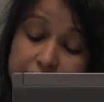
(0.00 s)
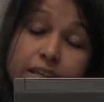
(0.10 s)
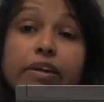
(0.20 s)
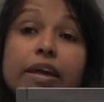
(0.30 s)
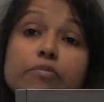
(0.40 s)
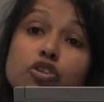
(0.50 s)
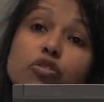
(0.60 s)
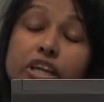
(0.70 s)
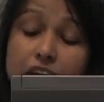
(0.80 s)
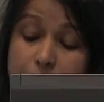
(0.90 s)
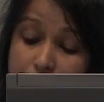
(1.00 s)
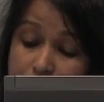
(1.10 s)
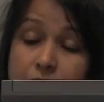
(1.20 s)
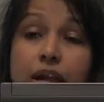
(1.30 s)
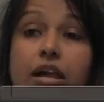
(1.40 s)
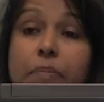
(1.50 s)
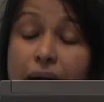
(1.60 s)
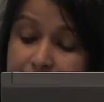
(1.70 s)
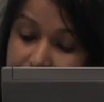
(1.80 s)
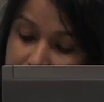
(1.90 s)
here I am talking about
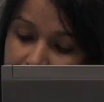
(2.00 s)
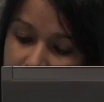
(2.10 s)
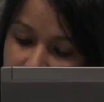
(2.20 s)
Pakistan and